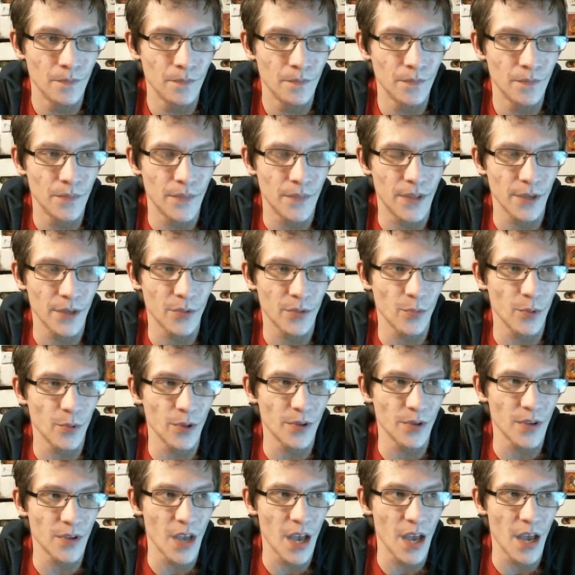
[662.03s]
This
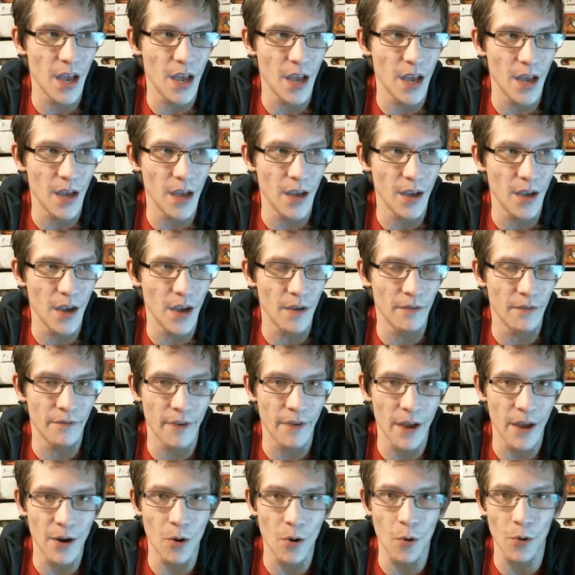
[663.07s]
was a
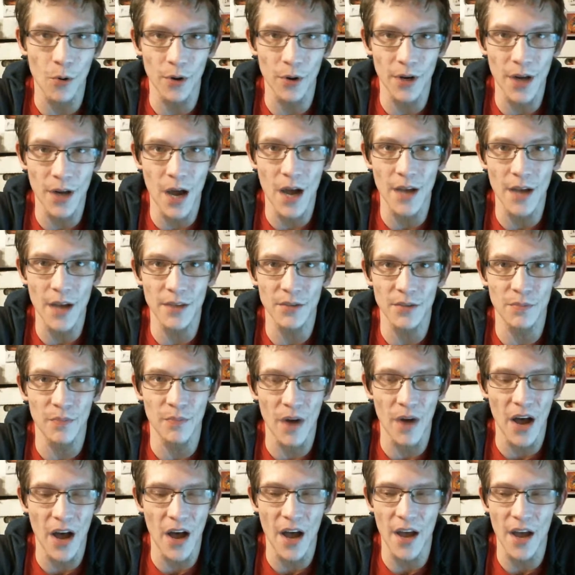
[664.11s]
event organized
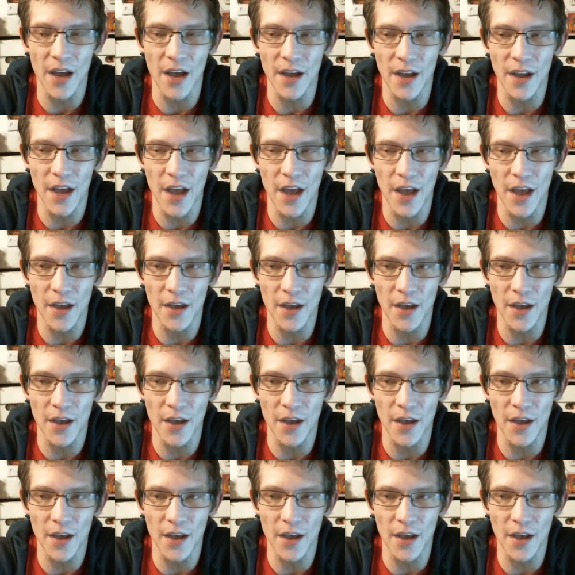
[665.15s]
by